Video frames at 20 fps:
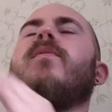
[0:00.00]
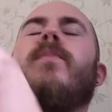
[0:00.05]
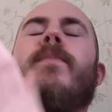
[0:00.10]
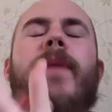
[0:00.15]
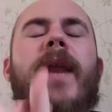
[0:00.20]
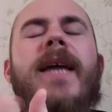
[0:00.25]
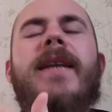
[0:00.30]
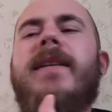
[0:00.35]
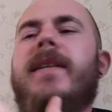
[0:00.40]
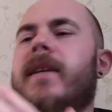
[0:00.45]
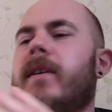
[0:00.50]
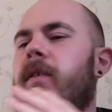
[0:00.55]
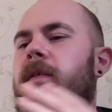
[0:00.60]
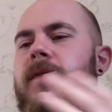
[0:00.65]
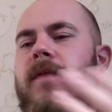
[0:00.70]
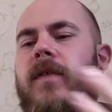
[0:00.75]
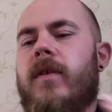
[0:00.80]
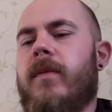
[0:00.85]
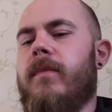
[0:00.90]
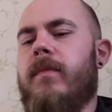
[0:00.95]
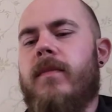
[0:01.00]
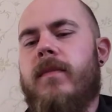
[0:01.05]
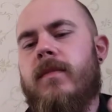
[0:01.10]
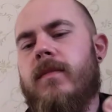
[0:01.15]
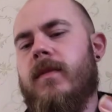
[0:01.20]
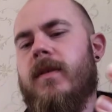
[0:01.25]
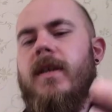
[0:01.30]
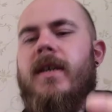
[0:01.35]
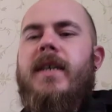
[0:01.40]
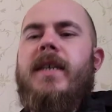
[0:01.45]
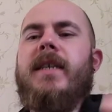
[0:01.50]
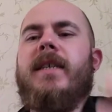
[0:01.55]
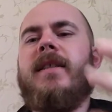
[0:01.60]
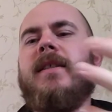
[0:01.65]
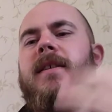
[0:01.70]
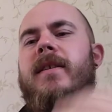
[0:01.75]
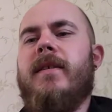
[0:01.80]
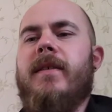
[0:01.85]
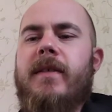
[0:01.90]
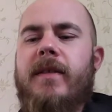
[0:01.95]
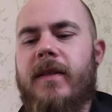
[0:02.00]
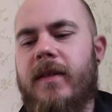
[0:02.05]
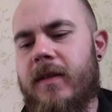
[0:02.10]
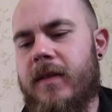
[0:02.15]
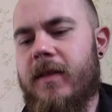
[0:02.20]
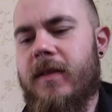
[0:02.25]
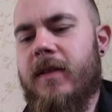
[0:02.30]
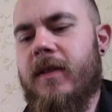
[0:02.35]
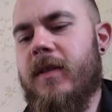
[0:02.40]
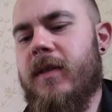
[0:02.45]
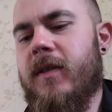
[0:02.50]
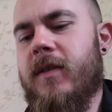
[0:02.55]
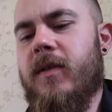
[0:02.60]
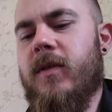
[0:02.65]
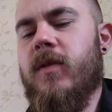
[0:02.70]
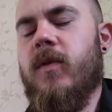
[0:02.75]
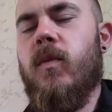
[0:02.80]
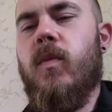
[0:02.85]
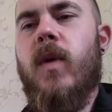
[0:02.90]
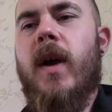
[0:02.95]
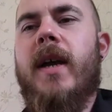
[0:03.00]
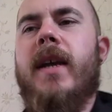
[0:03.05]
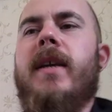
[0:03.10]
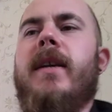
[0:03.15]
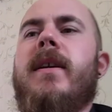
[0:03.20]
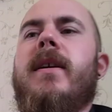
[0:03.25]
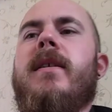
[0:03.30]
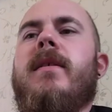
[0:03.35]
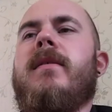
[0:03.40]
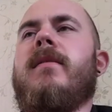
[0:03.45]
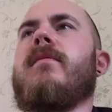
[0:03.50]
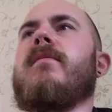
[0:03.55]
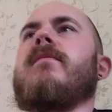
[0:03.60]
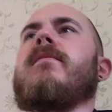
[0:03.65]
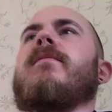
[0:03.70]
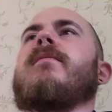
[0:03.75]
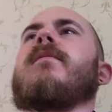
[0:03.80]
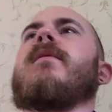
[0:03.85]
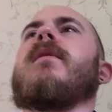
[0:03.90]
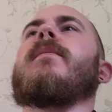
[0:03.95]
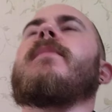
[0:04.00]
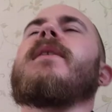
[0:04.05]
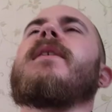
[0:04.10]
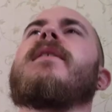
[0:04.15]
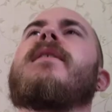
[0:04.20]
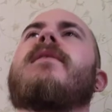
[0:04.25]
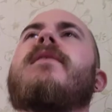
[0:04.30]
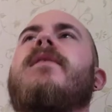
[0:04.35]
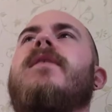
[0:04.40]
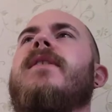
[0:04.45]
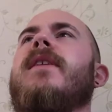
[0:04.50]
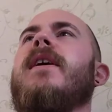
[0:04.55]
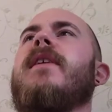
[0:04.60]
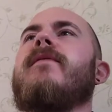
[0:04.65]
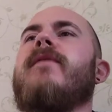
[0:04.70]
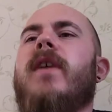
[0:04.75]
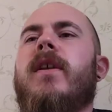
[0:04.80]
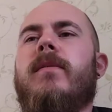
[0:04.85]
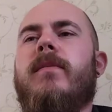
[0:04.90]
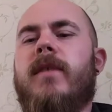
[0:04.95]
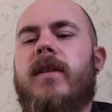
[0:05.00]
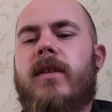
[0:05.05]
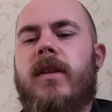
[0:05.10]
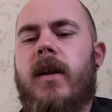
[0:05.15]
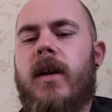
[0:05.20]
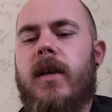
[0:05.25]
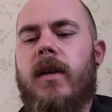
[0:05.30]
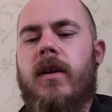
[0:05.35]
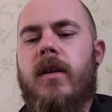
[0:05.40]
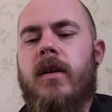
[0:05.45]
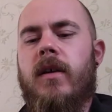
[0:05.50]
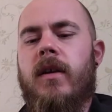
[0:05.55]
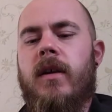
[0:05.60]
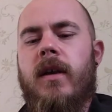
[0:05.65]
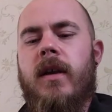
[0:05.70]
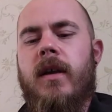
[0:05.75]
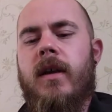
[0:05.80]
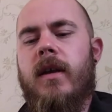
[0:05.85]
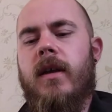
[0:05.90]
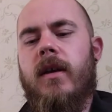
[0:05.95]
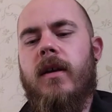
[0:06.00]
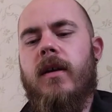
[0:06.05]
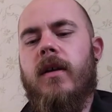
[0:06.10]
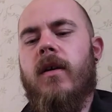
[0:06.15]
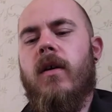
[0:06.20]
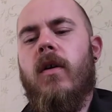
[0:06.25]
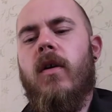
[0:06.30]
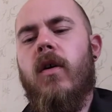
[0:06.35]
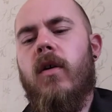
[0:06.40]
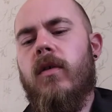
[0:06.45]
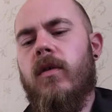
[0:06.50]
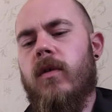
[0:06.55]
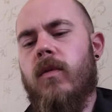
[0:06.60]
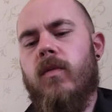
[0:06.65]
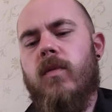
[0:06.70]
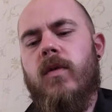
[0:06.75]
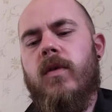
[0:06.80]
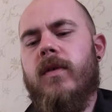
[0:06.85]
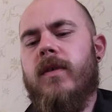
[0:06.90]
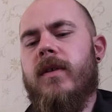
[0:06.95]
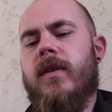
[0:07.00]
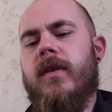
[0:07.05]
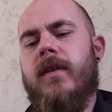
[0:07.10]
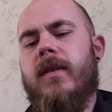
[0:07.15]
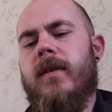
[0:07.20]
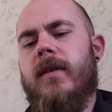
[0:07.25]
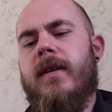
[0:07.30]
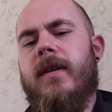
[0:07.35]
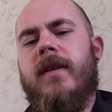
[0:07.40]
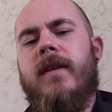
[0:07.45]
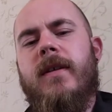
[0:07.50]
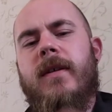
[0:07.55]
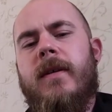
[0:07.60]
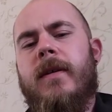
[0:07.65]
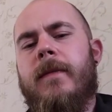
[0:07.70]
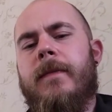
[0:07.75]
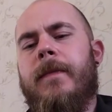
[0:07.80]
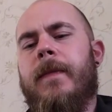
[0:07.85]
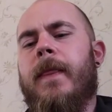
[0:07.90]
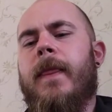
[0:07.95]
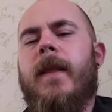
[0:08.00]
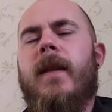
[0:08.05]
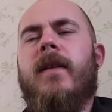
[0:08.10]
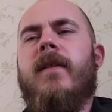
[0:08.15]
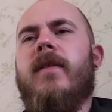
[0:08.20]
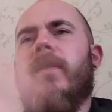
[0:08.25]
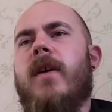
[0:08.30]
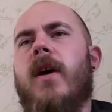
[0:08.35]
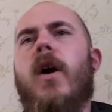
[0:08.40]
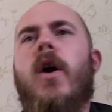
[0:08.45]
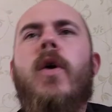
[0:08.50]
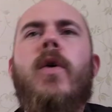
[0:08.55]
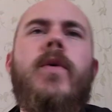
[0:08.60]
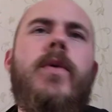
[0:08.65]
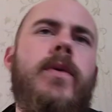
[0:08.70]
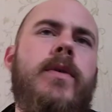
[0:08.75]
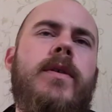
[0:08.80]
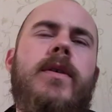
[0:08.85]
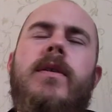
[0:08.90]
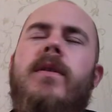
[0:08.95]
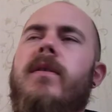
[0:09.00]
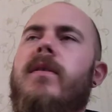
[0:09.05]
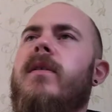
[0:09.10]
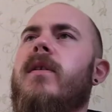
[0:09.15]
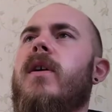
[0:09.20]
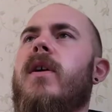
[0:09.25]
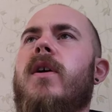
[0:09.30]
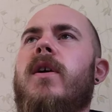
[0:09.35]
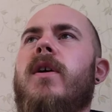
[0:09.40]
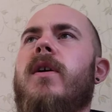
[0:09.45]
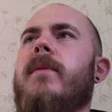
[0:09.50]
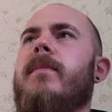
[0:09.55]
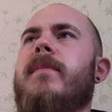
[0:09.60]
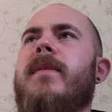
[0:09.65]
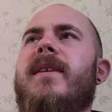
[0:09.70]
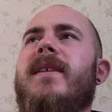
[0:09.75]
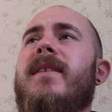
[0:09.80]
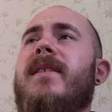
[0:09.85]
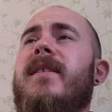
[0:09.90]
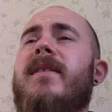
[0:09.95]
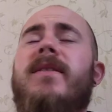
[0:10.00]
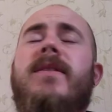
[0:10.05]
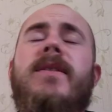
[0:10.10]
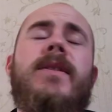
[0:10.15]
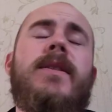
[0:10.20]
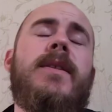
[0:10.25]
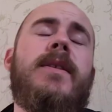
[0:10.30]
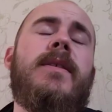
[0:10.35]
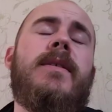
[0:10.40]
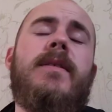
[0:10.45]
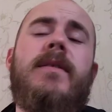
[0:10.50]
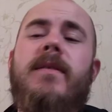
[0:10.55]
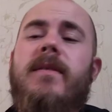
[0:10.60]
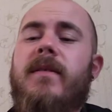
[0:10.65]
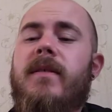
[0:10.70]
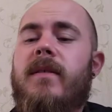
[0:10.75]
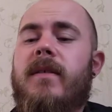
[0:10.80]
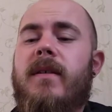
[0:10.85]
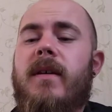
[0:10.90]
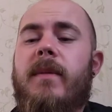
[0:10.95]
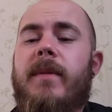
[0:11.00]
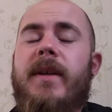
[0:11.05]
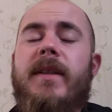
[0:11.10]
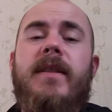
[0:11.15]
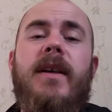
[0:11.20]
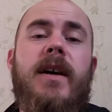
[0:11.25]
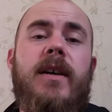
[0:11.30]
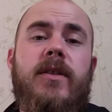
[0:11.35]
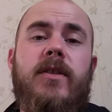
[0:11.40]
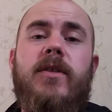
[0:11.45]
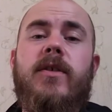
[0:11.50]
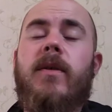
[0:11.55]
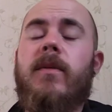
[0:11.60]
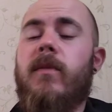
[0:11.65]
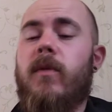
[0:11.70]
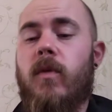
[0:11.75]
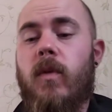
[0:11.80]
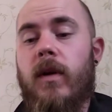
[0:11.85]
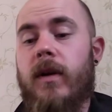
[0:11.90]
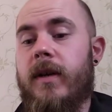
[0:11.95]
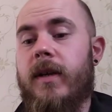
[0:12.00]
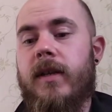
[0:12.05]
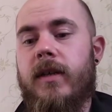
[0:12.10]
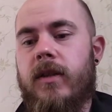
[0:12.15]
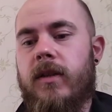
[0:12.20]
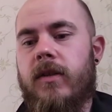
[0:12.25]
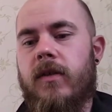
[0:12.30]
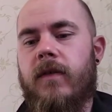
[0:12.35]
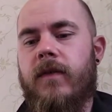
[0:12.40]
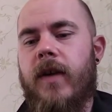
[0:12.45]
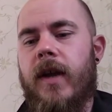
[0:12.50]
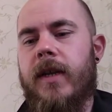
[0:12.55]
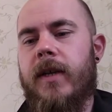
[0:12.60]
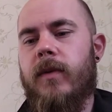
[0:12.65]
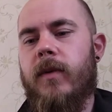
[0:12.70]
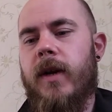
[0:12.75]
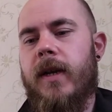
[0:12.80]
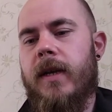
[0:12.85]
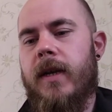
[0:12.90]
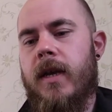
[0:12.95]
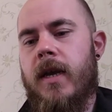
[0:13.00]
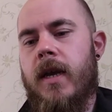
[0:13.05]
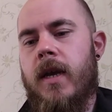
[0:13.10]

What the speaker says: blending of them, like, the way, I mean, in the snake venom, there's, like, agarwood and the oud, it is, I mean, that's top quality stuff anyway.